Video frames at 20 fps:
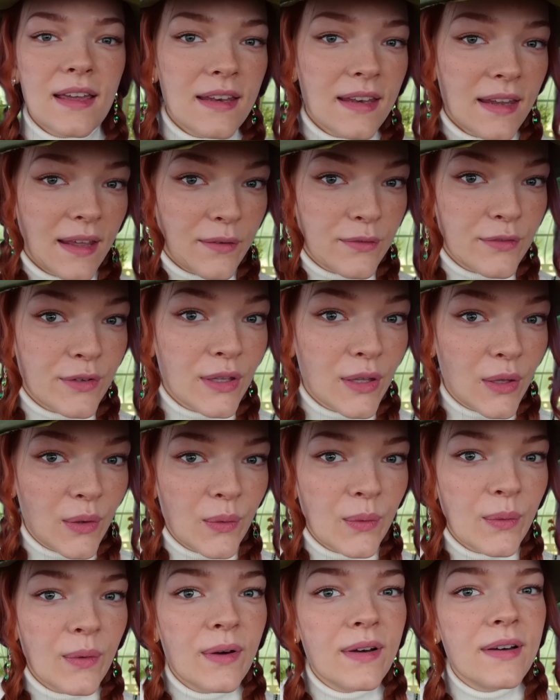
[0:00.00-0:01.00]
Now for
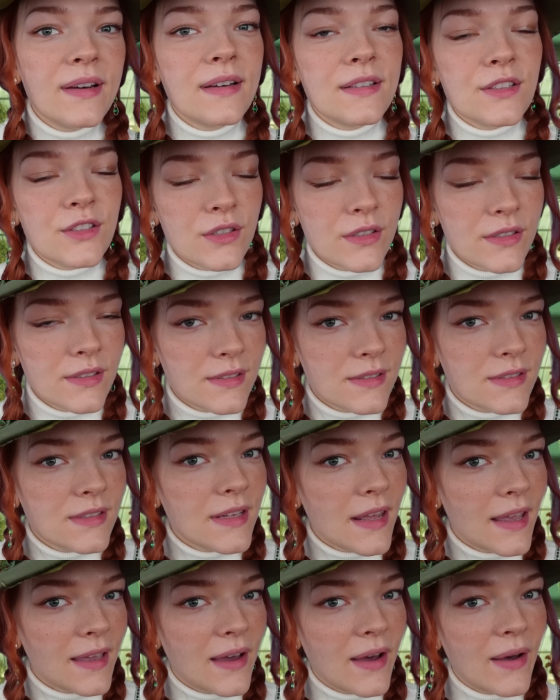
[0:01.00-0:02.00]
you, just
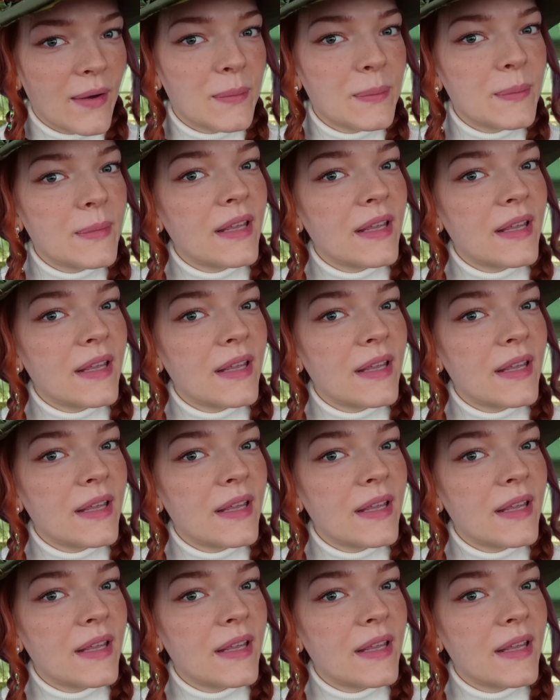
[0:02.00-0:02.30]
stay calm.